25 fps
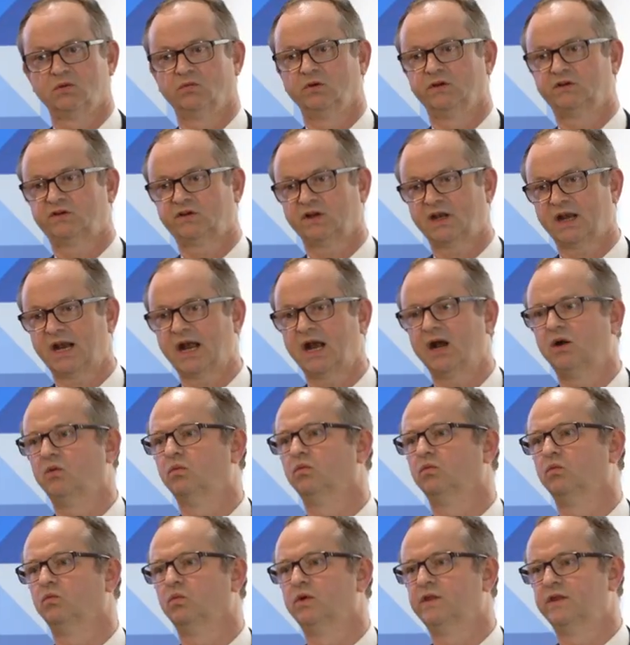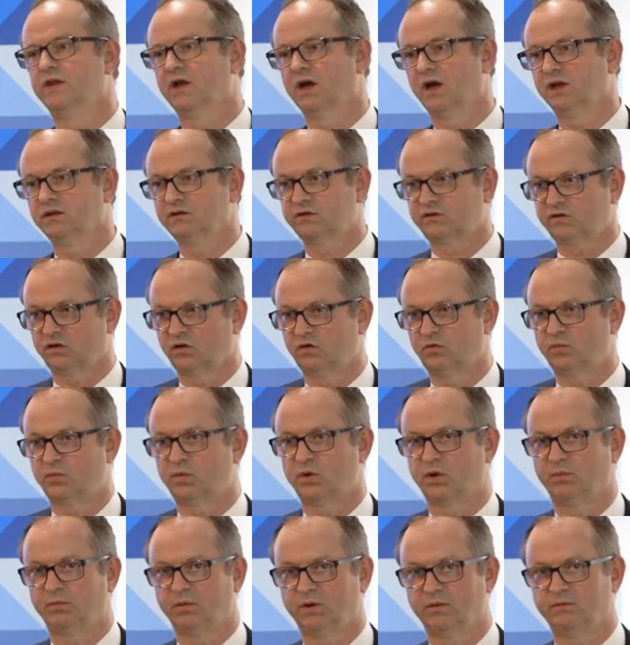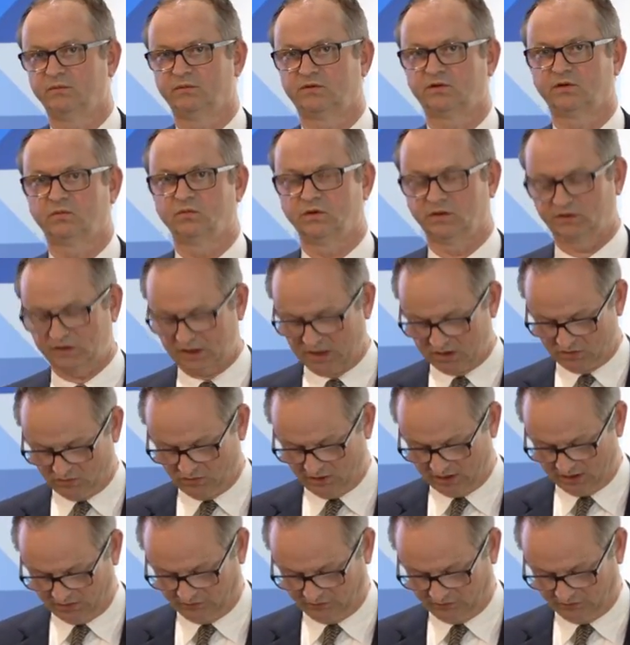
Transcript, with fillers: We set out with the unsolved problems and we tackle